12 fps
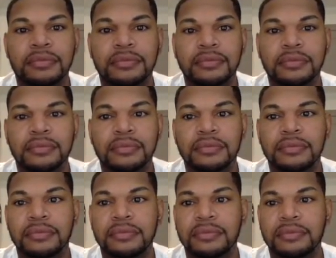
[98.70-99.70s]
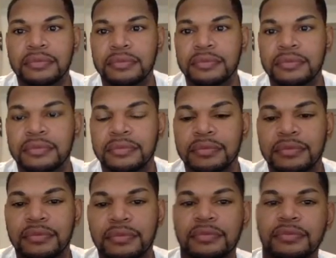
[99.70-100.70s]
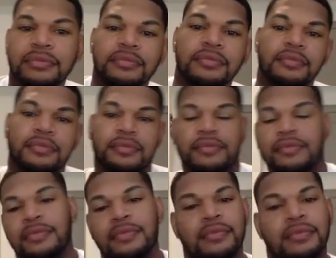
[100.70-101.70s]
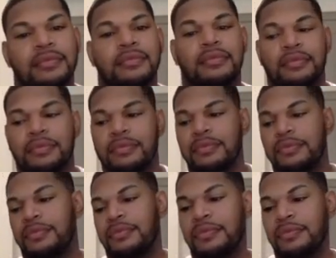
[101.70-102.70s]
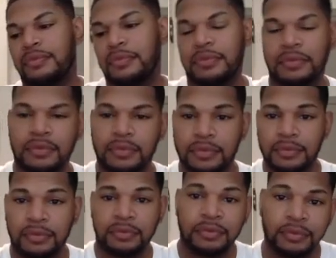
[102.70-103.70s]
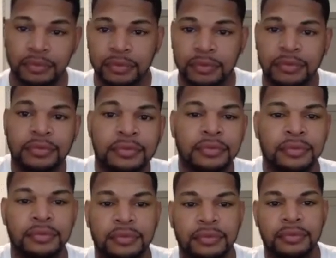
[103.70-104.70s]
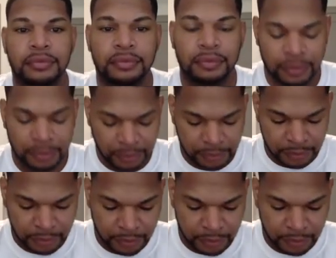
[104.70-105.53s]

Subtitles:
(silent)